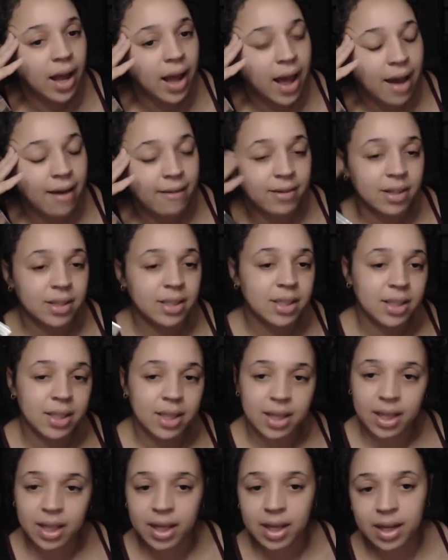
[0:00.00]
having to
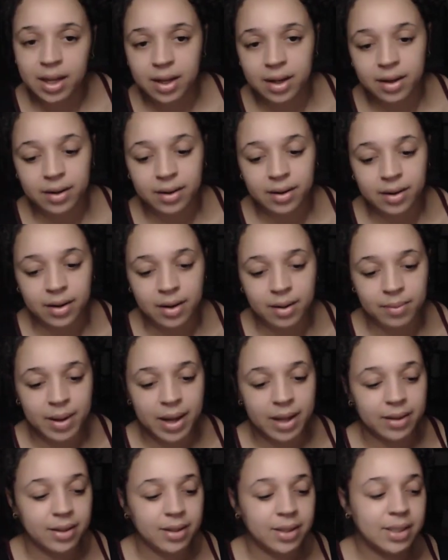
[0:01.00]
think
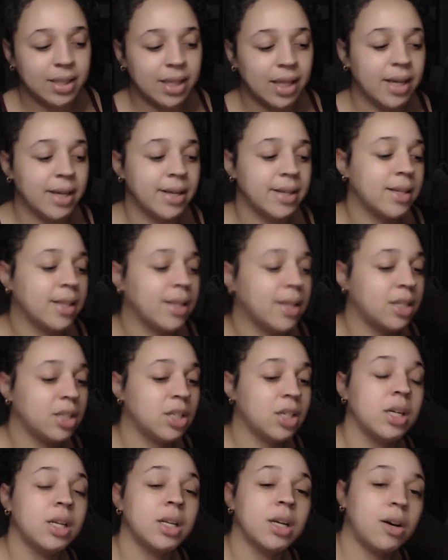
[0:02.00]
about these things and then
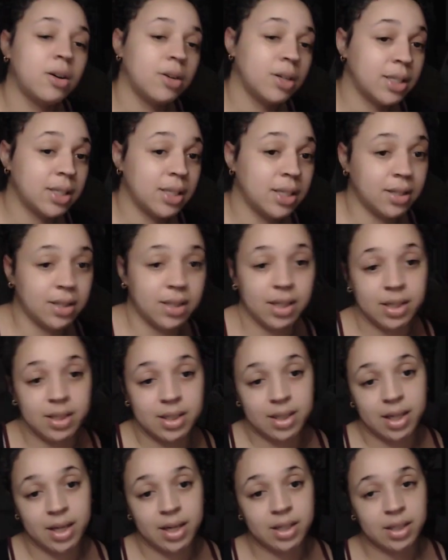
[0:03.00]
she notices
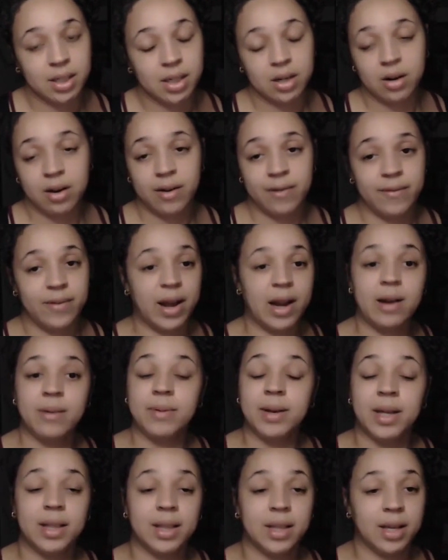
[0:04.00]
these things in her
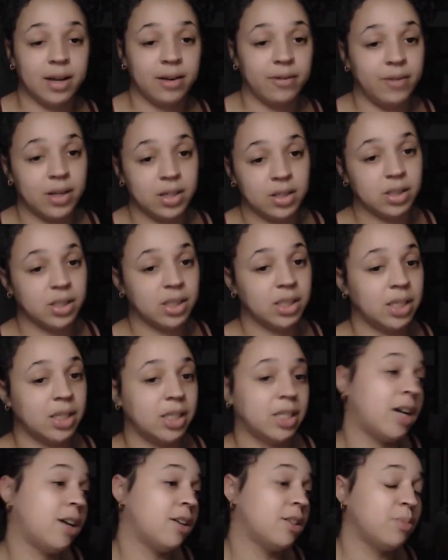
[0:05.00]
environment and then eventually she
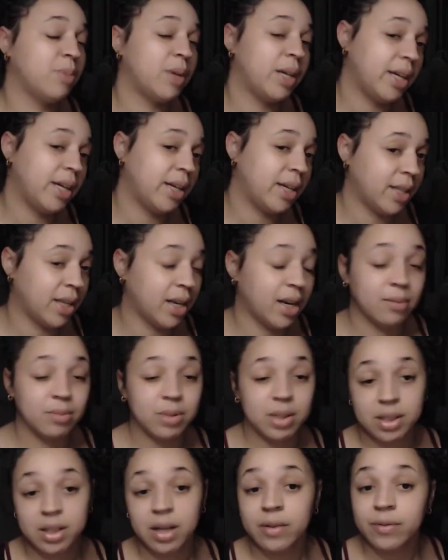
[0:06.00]
tells me and then I'm
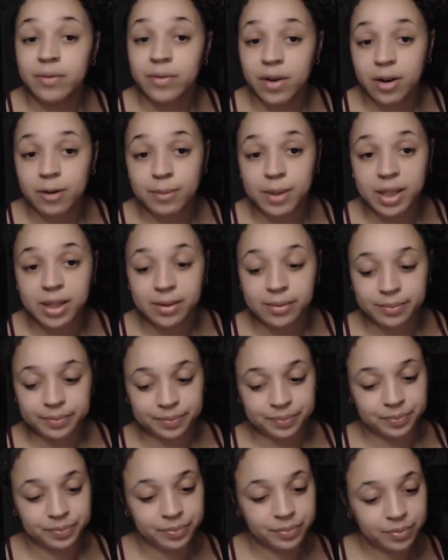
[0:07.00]
just confirming
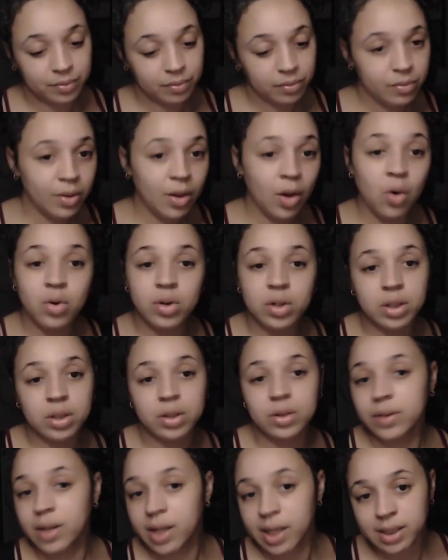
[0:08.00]
or
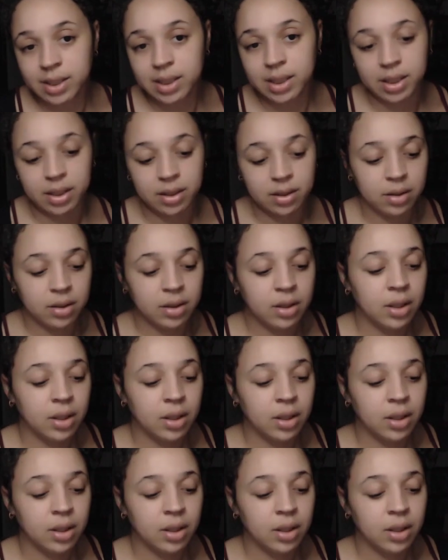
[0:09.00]
correcting.